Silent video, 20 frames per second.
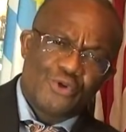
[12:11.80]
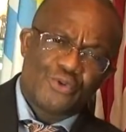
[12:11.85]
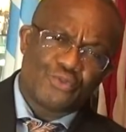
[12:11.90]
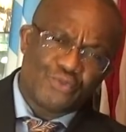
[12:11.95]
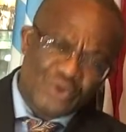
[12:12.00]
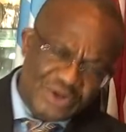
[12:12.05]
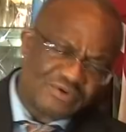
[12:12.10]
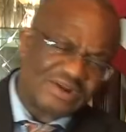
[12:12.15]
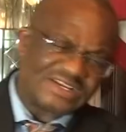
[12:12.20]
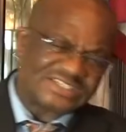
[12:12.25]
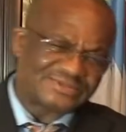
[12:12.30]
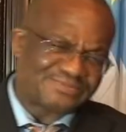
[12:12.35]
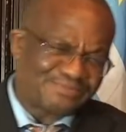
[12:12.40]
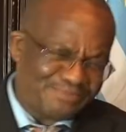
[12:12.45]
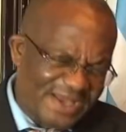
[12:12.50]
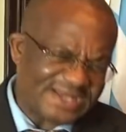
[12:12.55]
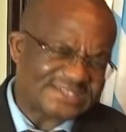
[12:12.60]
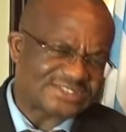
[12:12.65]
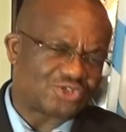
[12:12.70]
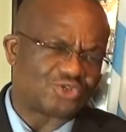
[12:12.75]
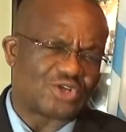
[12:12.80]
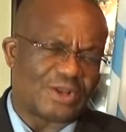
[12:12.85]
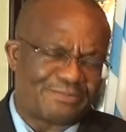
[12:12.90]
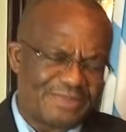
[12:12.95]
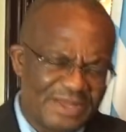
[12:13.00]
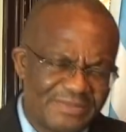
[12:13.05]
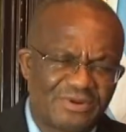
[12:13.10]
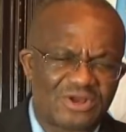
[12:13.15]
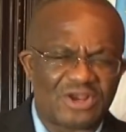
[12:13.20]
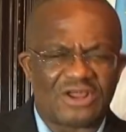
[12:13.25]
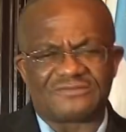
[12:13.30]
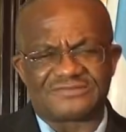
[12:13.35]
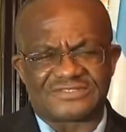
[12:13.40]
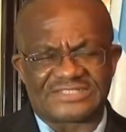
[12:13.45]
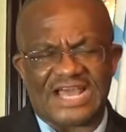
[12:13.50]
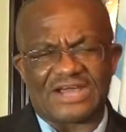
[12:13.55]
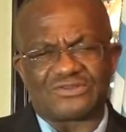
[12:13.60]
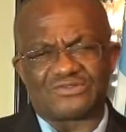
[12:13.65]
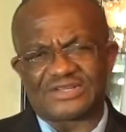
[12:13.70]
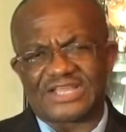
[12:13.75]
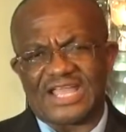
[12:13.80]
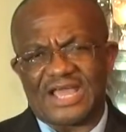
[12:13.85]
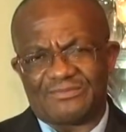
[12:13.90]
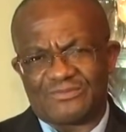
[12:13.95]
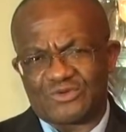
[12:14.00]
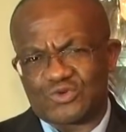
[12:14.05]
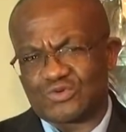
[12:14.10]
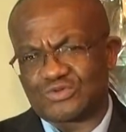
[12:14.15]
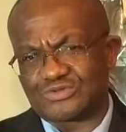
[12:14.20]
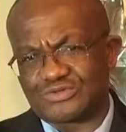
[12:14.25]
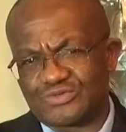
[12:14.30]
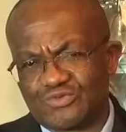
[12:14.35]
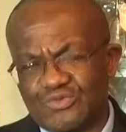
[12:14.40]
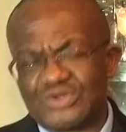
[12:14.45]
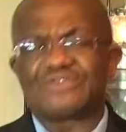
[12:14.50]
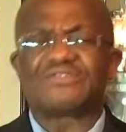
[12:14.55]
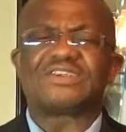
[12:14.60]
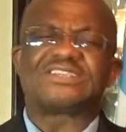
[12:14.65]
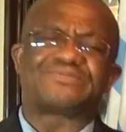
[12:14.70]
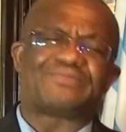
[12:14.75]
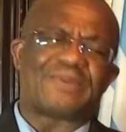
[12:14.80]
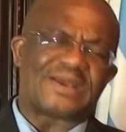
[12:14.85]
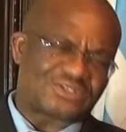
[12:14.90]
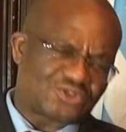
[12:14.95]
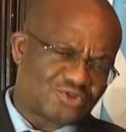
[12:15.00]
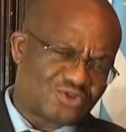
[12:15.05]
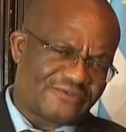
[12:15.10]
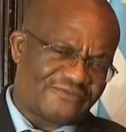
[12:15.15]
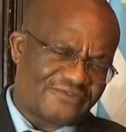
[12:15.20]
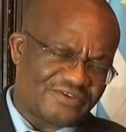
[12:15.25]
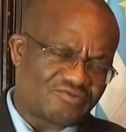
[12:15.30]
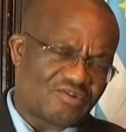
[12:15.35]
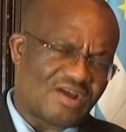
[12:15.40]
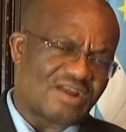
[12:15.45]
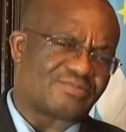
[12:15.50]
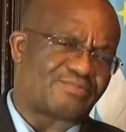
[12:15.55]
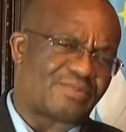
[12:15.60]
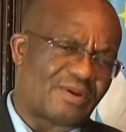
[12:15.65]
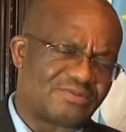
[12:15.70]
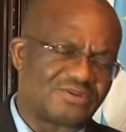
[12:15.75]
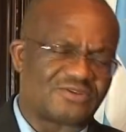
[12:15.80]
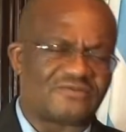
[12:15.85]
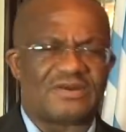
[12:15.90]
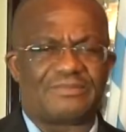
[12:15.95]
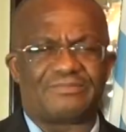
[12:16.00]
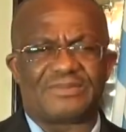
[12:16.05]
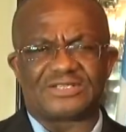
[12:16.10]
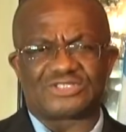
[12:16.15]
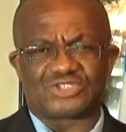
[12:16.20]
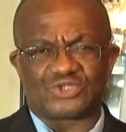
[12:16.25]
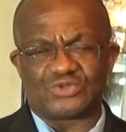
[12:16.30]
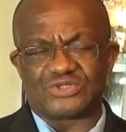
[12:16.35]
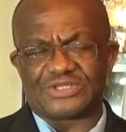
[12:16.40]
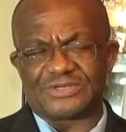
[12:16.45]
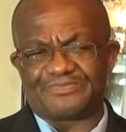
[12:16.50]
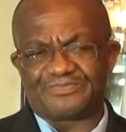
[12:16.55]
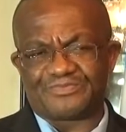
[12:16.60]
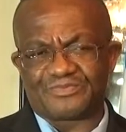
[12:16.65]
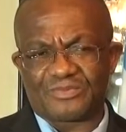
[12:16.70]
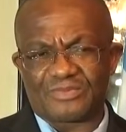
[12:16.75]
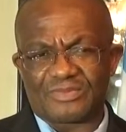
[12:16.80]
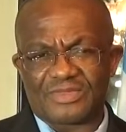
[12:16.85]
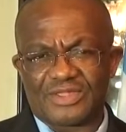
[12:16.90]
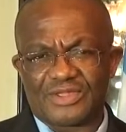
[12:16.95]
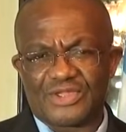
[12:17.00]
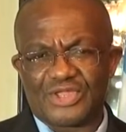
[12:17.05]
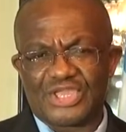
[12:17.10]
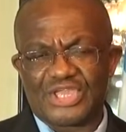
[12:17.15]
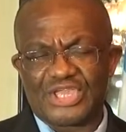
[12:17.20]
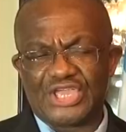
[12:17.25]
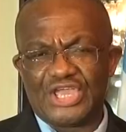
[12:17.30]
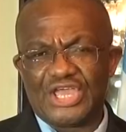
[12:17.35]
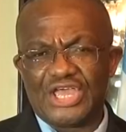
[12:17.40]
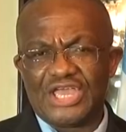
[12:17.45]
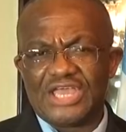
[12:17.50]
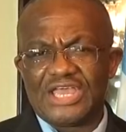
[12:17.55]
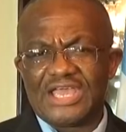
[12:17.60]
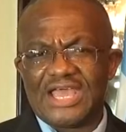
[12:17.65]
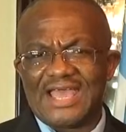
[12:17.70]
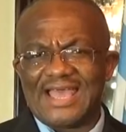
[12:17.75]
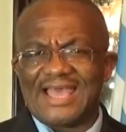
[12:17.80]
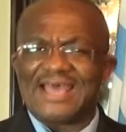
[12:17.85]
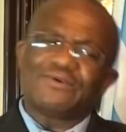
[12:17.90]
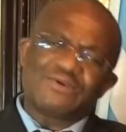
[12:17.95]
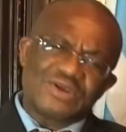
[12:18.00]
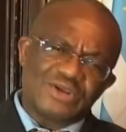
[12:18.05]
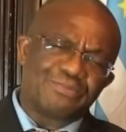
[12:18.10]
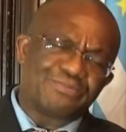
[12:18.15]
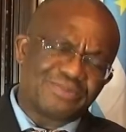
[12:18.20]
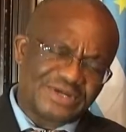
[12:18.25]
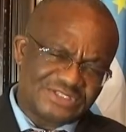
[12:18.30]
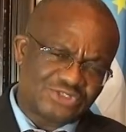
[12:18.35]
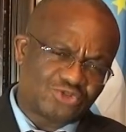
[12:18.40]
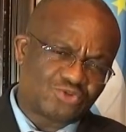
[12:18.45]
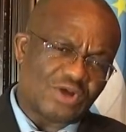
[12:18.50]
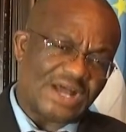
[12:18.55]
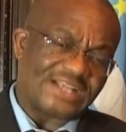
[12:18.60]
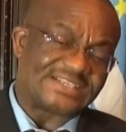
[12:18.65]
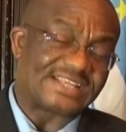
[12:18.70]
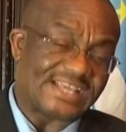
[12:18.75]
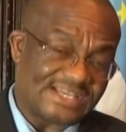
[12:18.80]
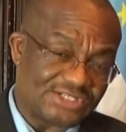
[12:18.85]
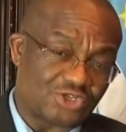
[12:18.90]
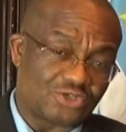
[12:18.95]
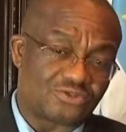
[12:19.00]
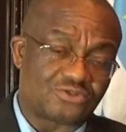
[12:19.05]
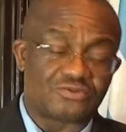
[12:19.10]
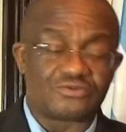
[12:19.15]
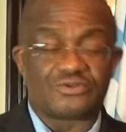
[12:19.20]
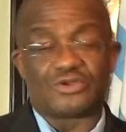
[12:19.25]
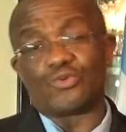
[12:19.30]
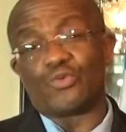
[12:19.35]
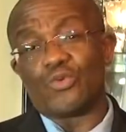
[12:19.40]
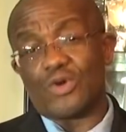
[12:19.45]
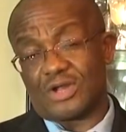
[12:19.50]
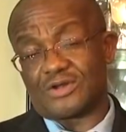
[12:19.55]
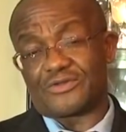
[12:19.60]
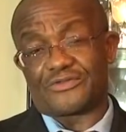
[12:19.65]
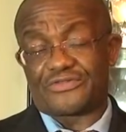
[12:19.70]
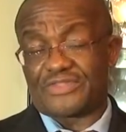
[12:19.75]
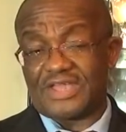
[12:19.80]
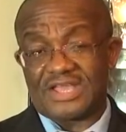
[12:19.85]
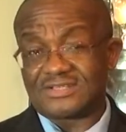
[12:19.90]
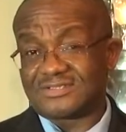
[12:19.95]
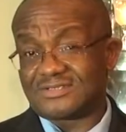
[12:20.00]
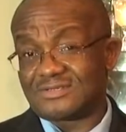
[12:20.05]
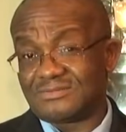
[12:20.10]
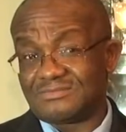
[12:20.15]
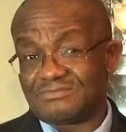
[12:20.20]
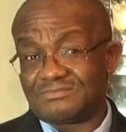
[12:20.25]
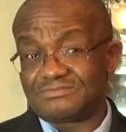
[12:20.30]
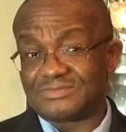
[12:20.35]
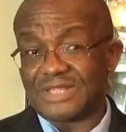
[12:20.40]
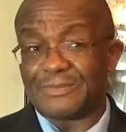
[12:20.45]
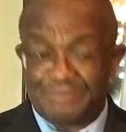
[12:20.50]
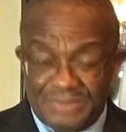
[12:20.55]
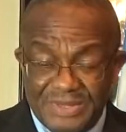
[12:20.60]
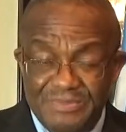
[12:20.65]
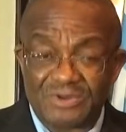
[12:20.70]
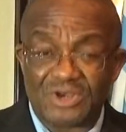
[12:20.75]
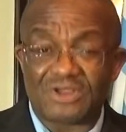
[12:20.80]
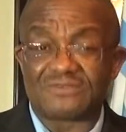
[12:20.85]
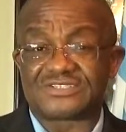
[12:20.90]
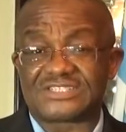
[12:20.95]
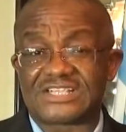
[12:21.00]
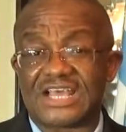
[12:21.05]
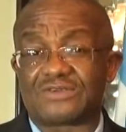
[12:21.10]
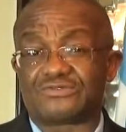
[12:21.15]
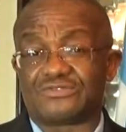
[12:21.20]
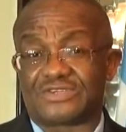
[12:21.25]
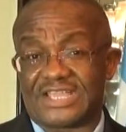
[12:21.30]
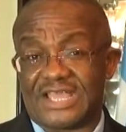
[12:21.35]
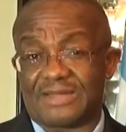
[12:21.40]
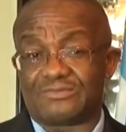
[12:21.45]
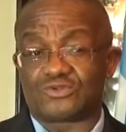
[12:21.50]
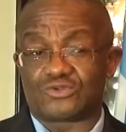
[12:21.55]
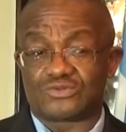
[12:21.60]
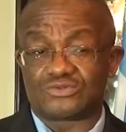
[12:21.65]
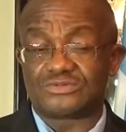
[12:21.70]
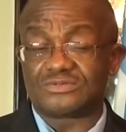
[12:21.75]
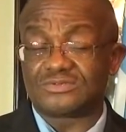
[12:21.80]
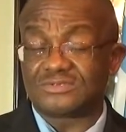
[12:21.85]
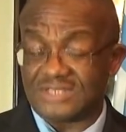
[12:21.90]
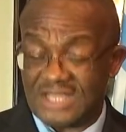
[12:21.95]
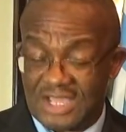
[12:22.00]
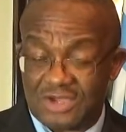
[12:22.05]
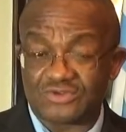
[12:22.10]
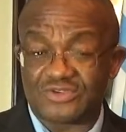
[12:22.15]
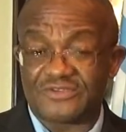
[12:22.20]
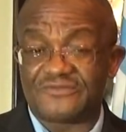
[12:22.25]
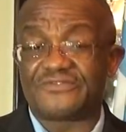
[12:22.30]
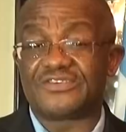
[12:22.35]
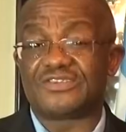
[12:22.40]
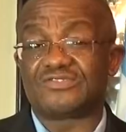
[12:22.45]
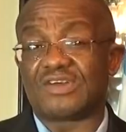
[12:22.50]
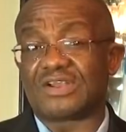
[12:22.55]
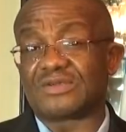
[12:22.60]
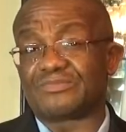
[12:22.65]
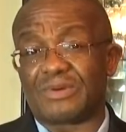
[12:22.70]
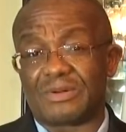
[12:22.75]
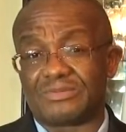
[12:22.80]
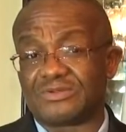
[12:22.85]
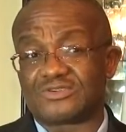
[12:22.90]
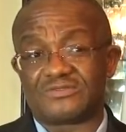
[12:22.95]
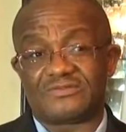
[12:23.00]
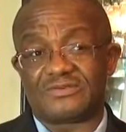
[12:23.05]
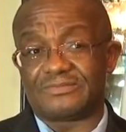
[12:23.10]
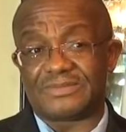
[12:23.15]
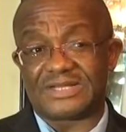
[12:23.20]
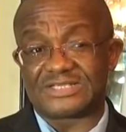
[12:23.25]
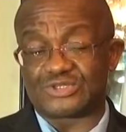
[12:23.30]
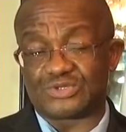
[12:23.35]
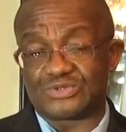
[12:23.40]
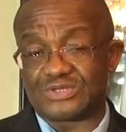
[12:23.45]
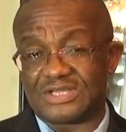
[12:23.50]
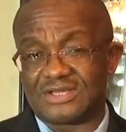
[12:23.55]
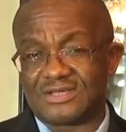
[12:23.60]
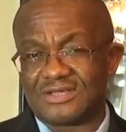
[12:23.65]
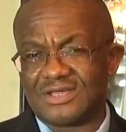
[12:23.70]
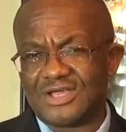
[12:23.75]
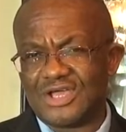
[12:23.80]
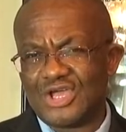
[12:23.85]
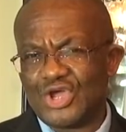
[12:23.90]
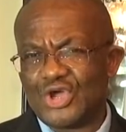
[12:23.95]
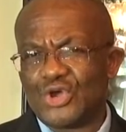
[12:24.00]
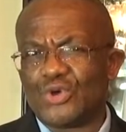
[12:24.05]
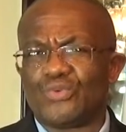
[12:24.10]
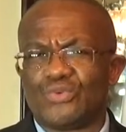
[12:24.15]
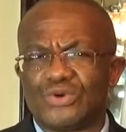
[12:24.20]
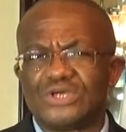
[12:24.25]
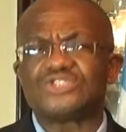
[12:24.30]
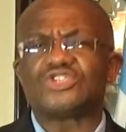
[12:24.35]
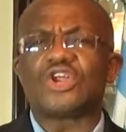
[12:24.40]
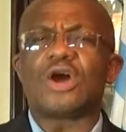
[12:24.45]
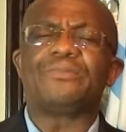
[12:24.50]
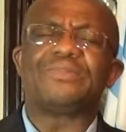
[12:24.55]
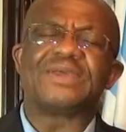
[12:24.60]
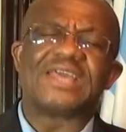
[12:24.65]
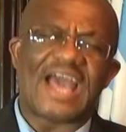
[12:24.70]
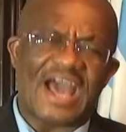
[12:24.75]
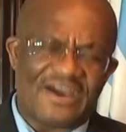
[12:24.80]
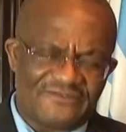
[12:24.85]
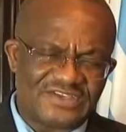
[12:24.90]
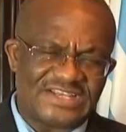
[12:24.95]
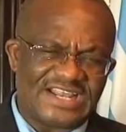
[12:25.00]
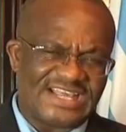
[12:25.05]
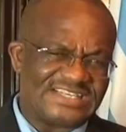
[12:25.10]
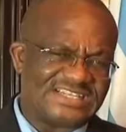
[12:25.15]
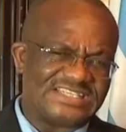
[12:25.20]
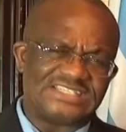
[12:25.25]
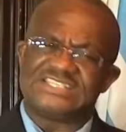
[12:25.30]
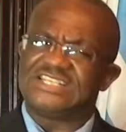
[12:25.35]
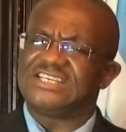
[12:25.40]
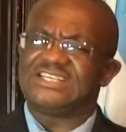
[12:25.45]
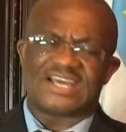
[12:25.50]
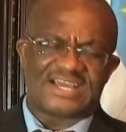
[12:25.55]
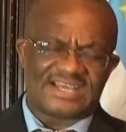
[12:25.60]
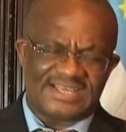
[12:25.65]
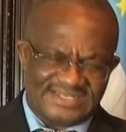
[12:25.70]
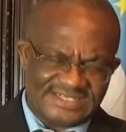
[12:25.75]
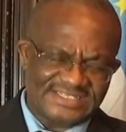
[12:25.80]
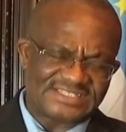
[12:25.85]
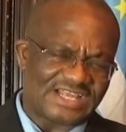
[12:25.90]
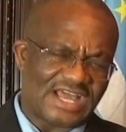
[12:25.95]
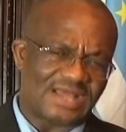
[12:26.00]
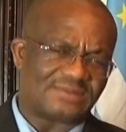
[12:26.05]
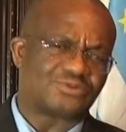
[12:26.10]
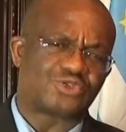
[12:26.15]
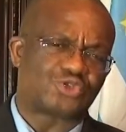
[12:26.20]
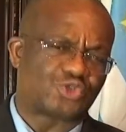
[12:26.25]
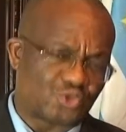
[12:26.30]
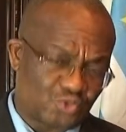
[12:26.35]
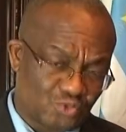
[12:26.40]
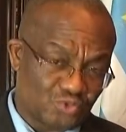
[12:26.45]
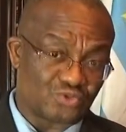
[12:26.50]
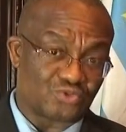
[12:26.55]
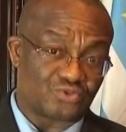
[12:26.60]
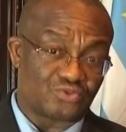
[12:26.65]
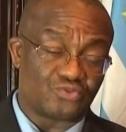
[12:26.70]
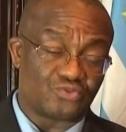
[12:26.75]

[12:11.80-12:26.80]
With respect to the people of Southern Cameroon, with respect to the Federal Republic of Ambazonian, I want to bring to attention to the world that the people of Southern Cameroon, now the Federal Republic of Ambazonian, will not be having any dinner anytime soon